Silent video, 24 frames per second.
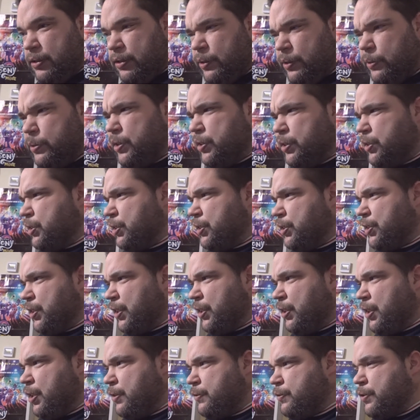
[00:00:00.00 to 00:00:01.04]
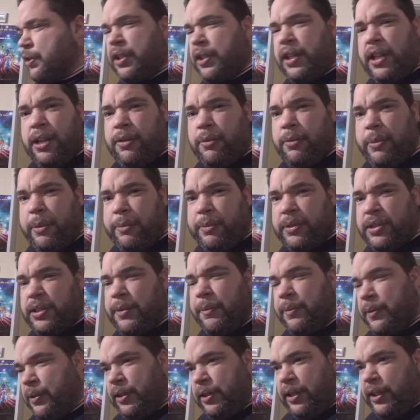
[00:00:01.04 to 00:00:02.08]
or was it 1600, I can't remember,
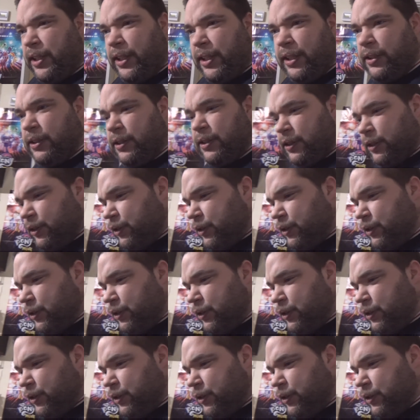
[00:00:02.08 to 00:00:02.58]
something like that.